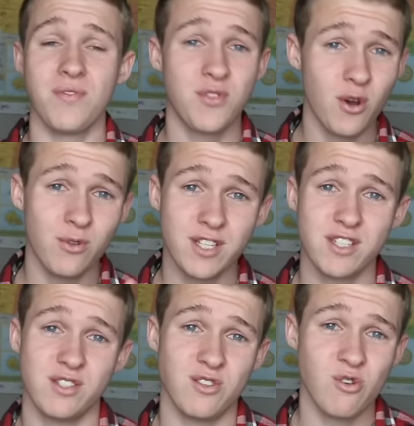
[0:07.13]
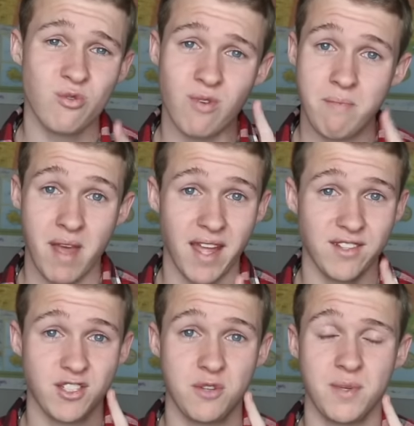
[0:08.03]
Though this still
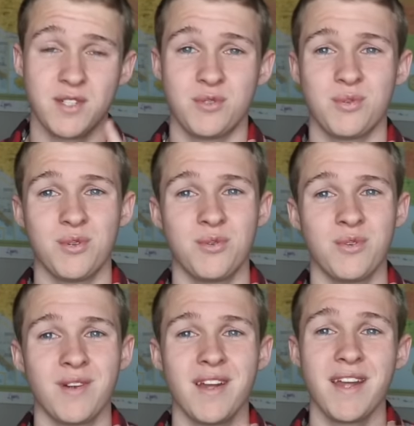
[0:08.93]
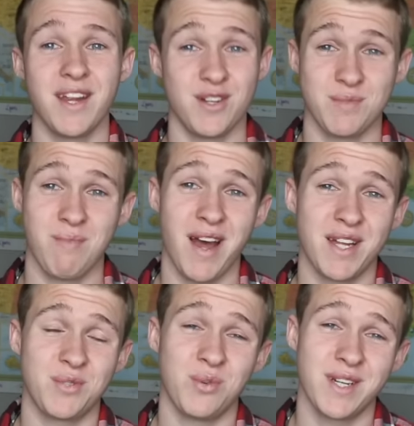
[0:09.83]
remains to be true, here's
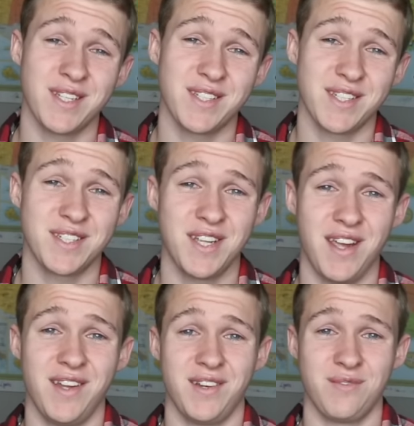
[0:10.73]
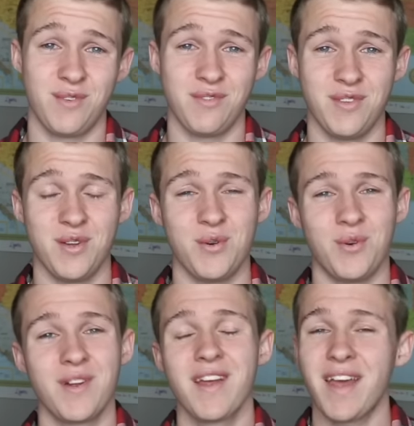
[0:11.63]
my 2016 in review.